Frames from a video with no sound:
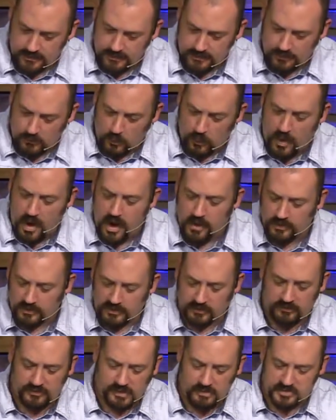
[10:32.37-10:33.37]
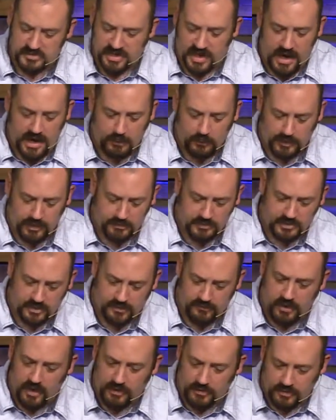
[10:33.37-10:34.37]
And while on the flip side, we
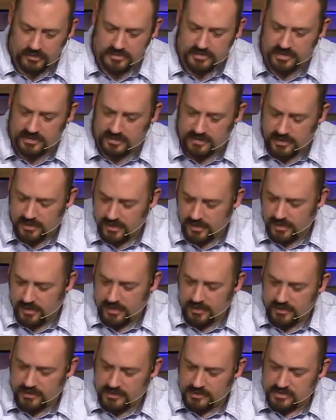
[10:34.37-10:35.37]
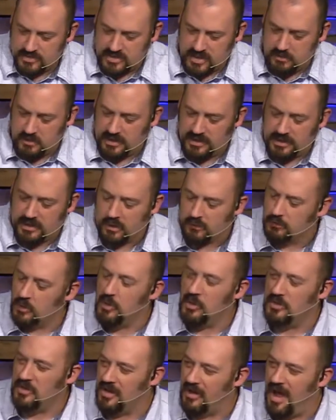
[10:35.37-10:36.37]
observe others that seemingly can
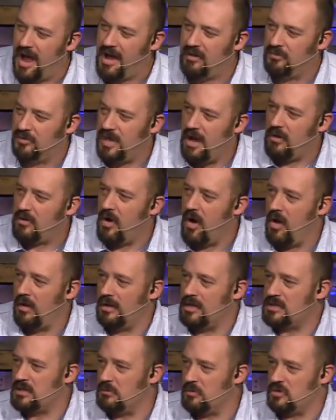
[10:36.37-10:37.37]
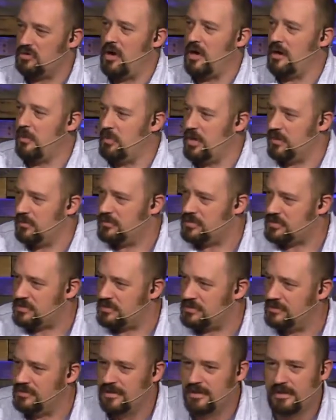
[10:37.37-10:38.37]
ruin their life with alcoholism or drug abuse,
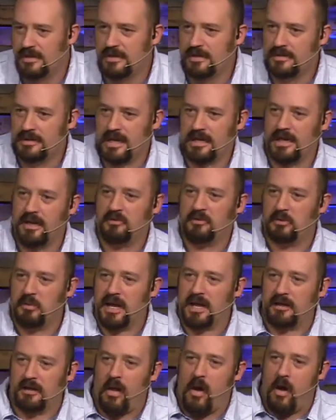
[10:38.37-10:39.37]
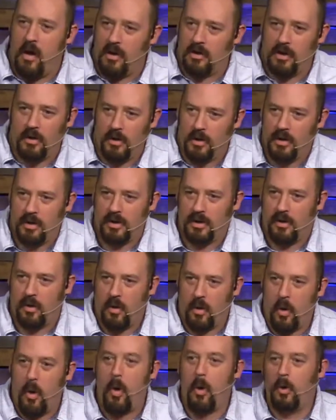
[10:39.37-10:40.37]
and they live to be a long,
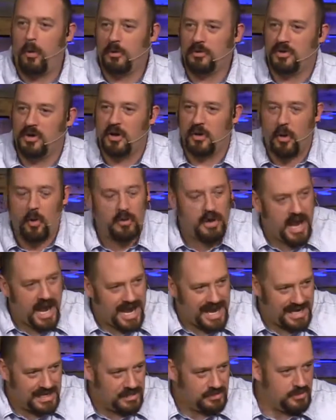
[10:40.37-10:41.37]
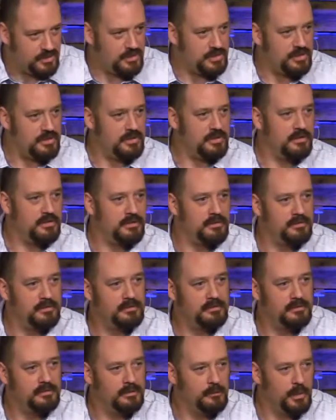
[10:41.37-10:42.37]
old, good old age.
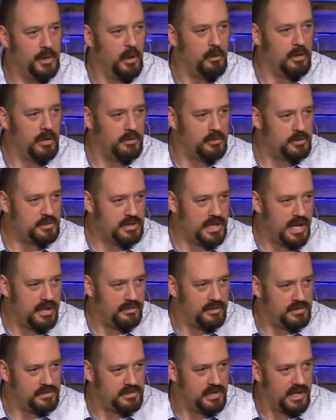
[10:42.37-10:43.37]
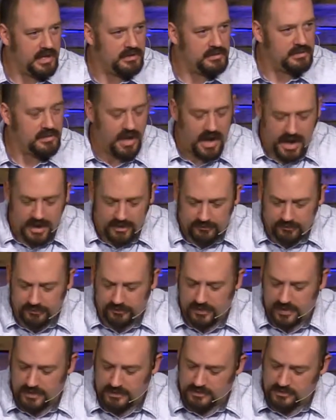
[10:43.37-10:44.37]
We don't understand these things. Life,
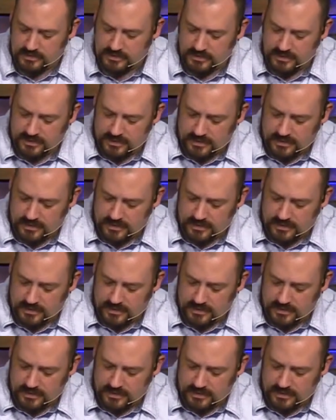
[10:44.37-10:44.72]
friends,